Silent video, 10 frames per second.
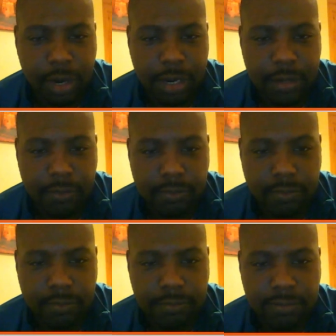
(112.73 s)

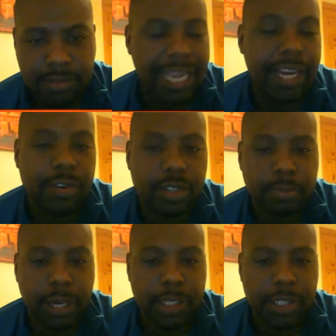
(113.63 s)
throwing
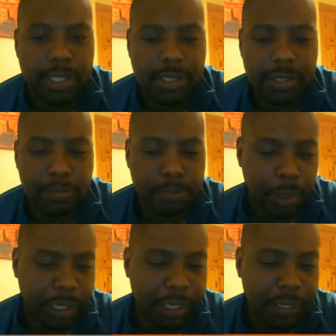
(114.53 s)
dangerous punches to
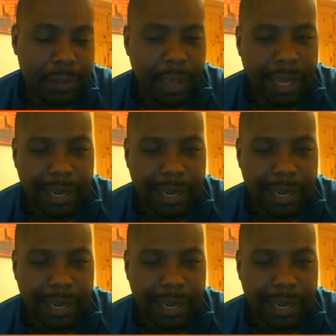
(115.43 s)
body,